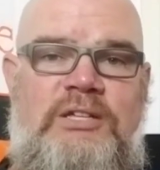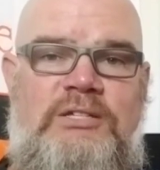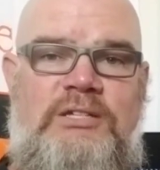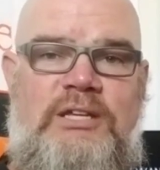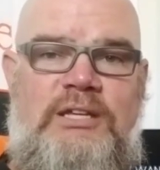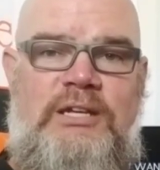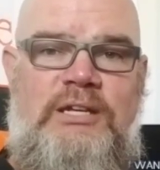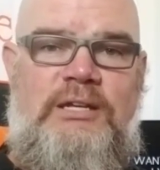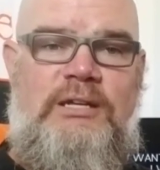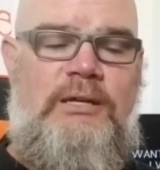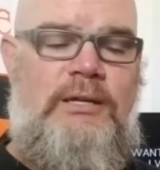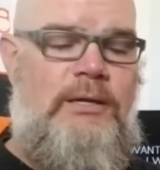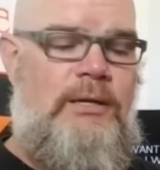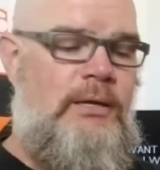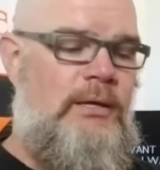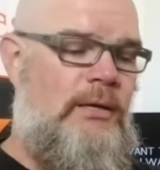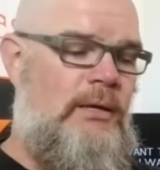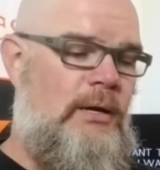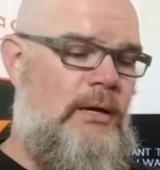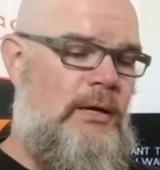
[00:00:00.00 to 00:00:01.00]
in it
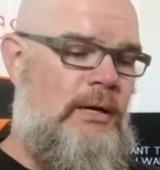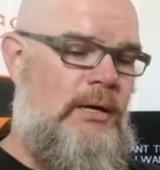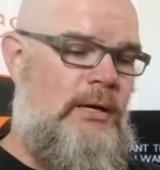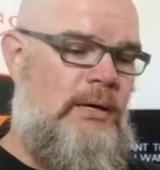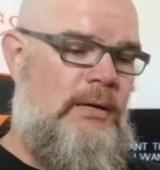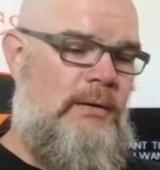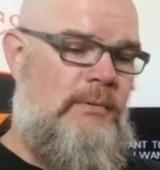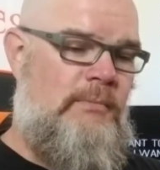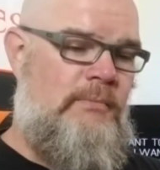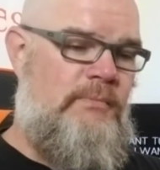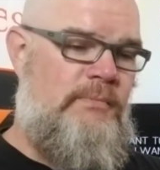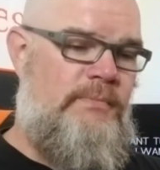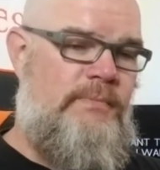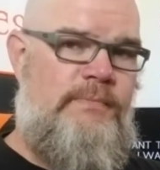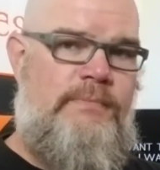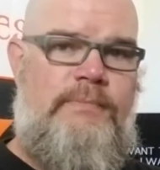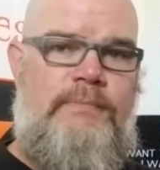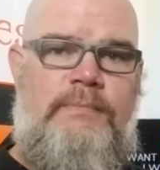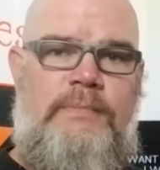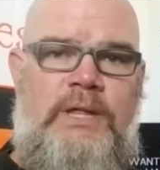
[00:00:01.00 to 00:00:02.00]

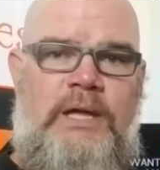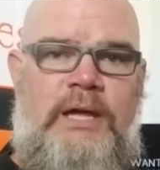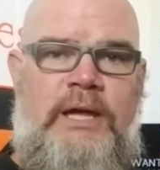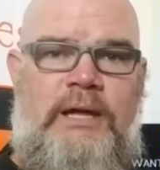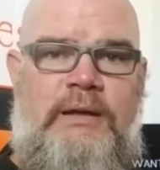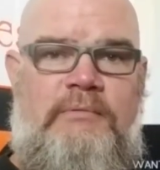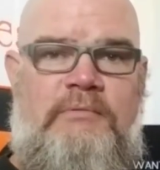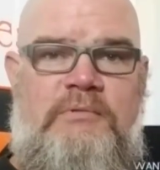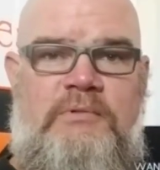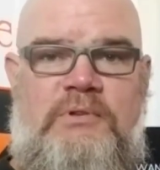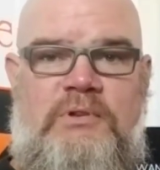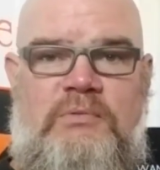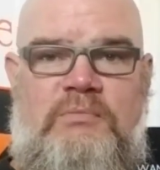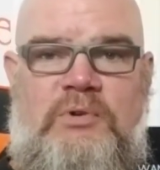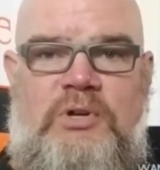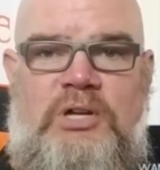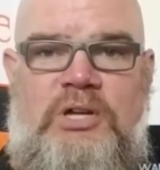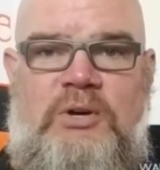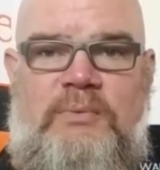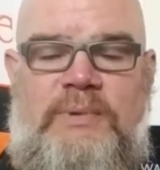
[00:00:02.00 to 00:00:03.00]
that
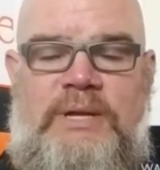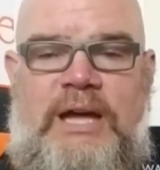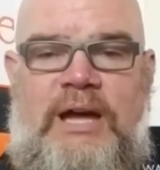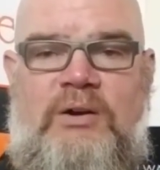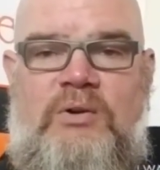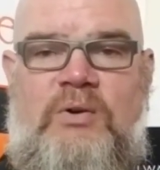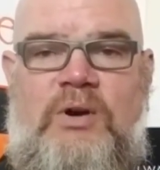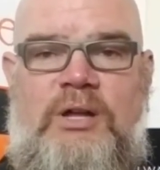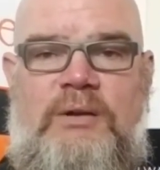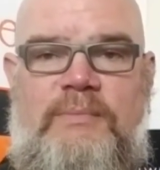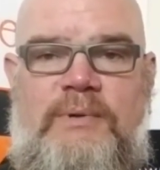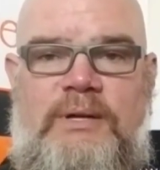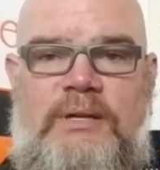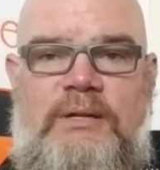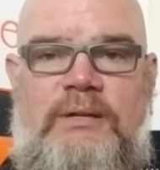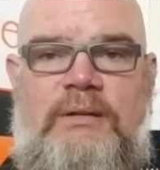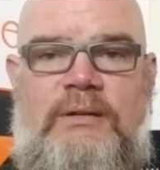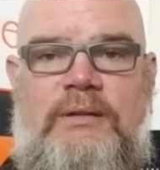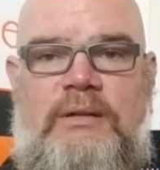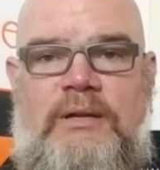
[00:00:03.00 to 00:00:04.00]
will help me out quite a
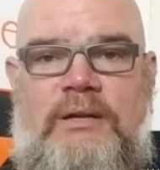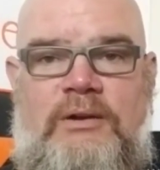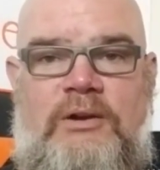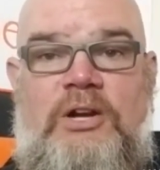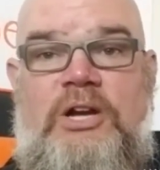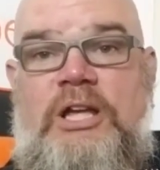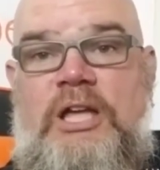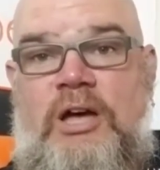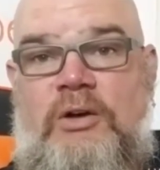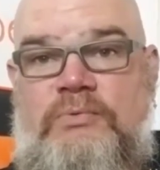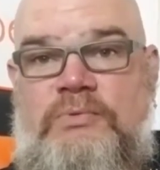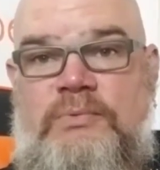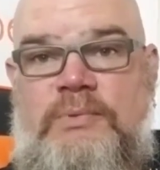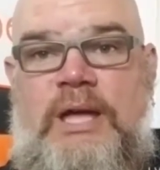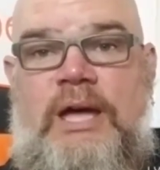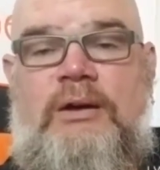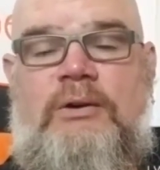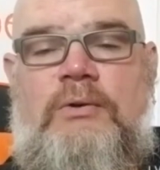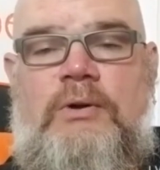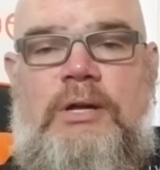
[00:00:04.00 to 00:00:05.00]
bit. That area helps me
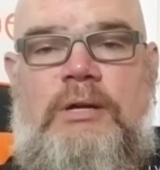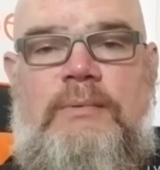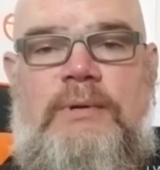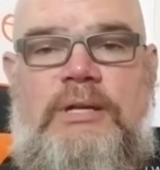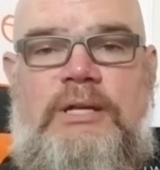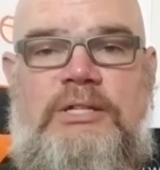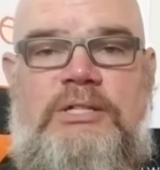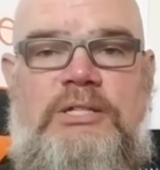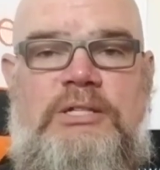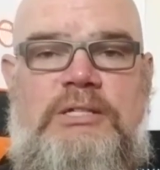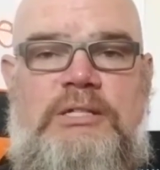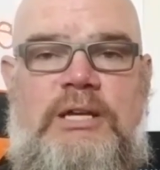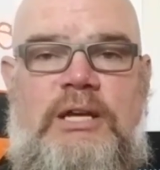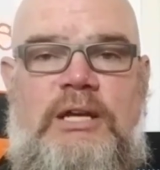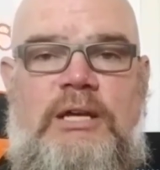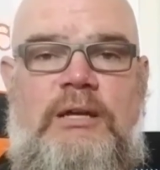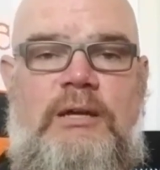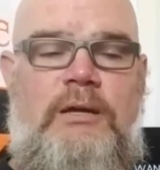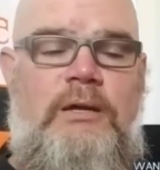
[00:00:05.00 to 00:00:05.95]
out quite a bit, I should say.